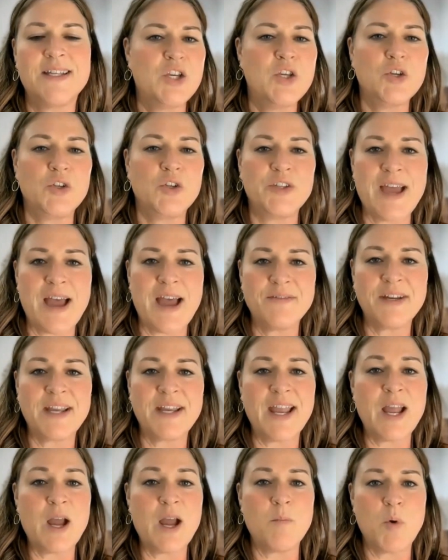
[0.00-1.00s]
You'll
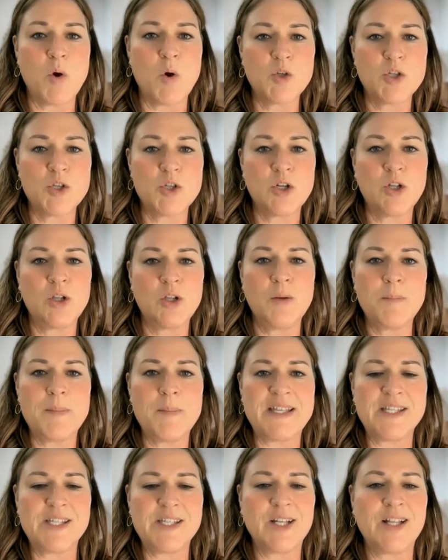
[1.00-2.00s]
navigate emotional,
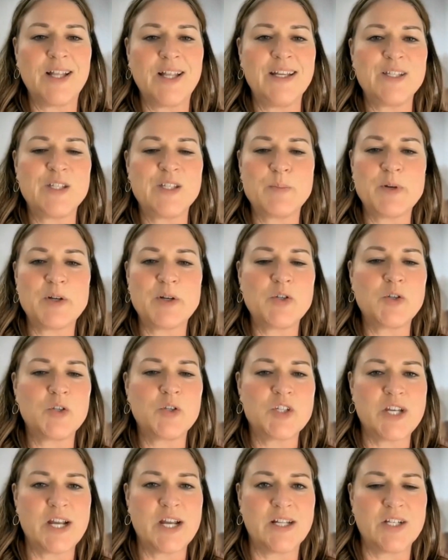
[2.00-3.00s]
mental, and spiritual
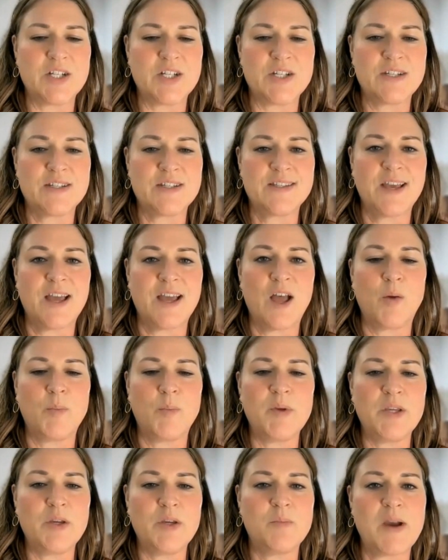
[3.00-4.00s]
challenges,
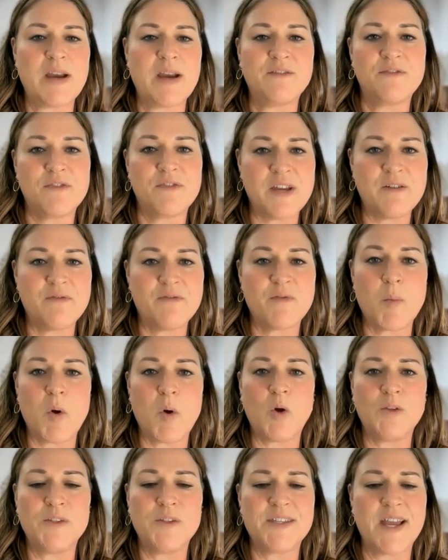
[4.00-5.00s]
helping you break free from
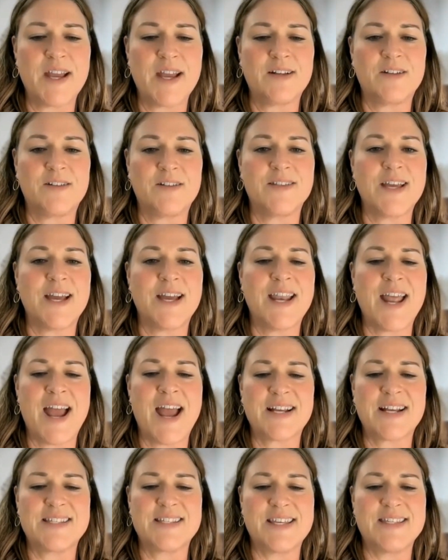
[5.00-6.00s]
old cycles and
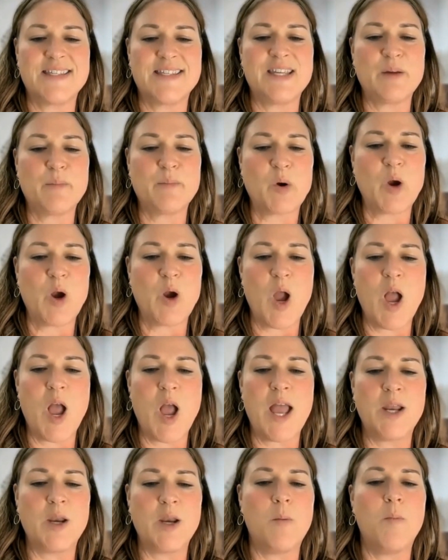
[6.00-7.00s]
access deeper
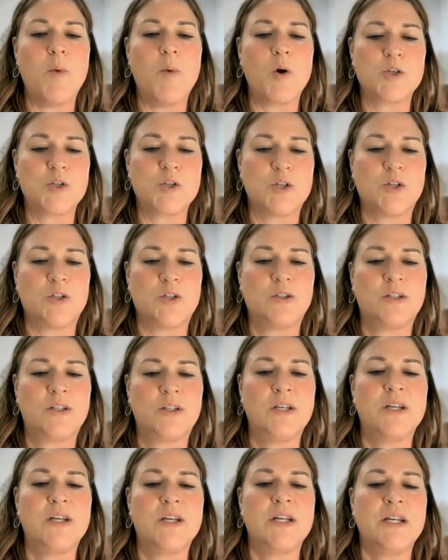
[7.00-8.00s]
emotional
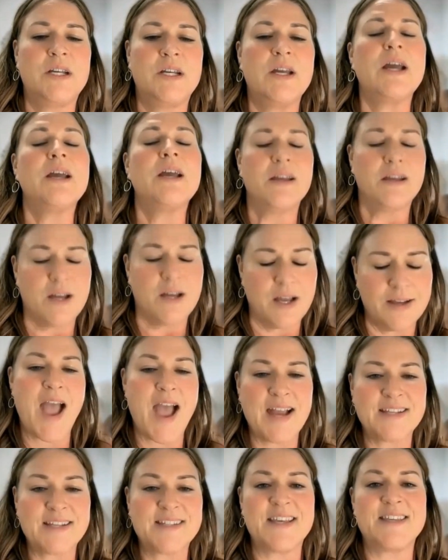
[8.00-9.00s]

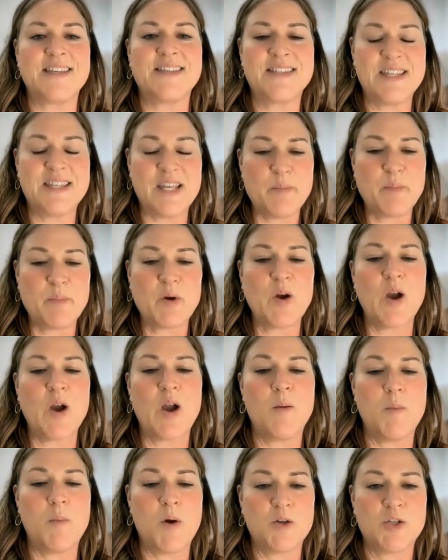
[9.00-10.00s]

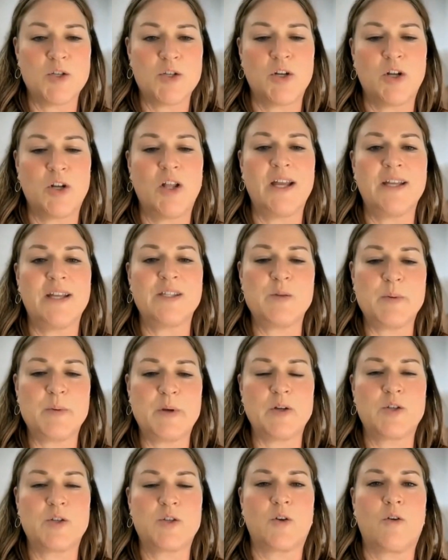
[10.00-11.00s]
and
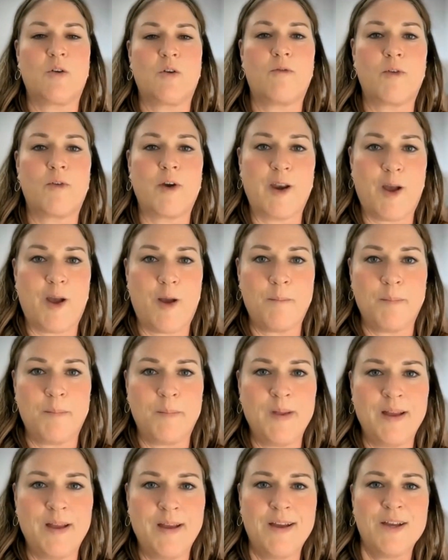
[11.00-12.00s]
spiritual freedom.
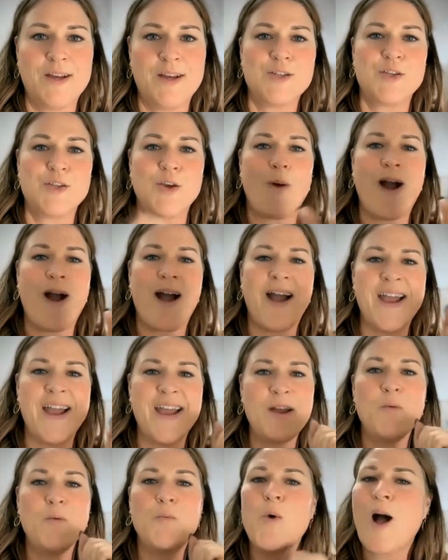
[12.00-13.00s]
So
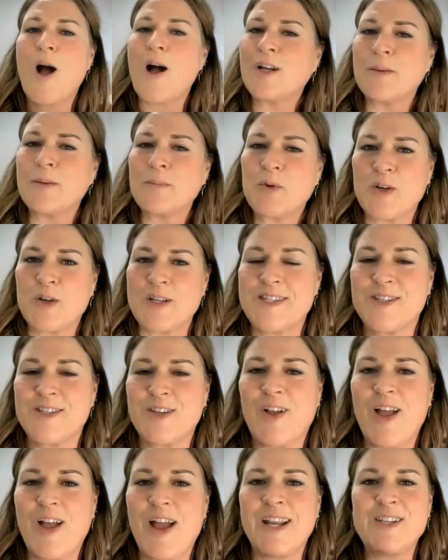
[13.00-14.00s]
I welcome
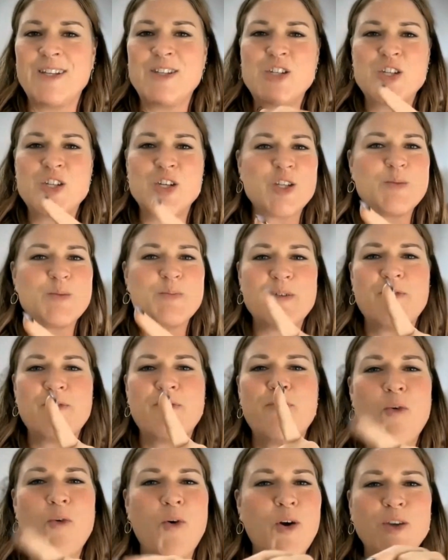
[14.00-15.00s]
Crystal. And just
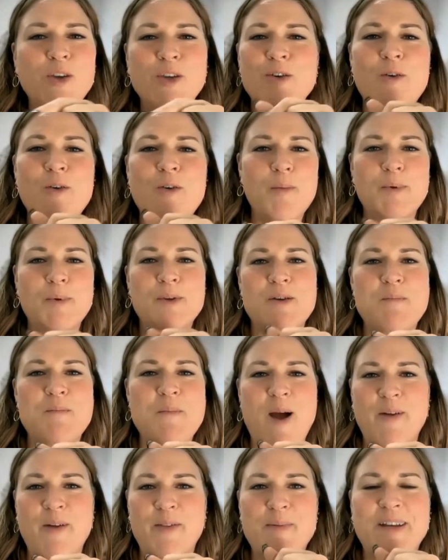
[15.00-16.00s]
before you open your
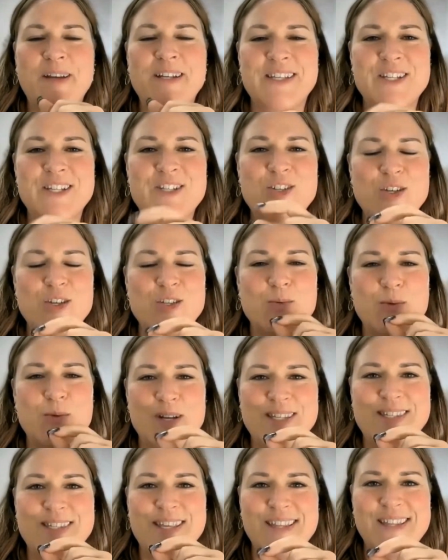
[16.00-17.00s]
mouth, because I just want
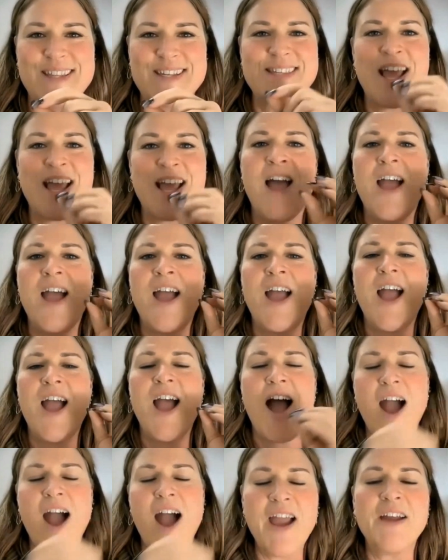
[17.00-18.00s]
to say this,
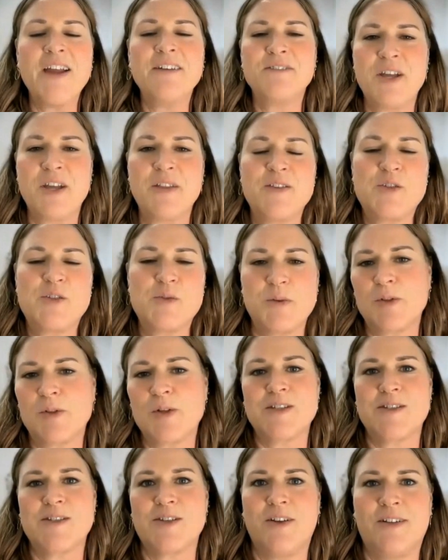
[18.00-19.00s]
I have done this with
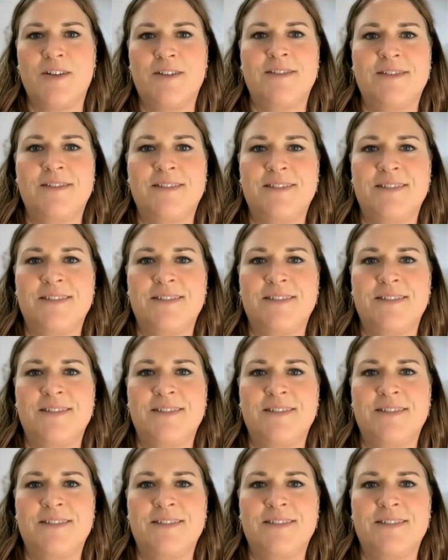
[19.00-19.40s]
Crystal.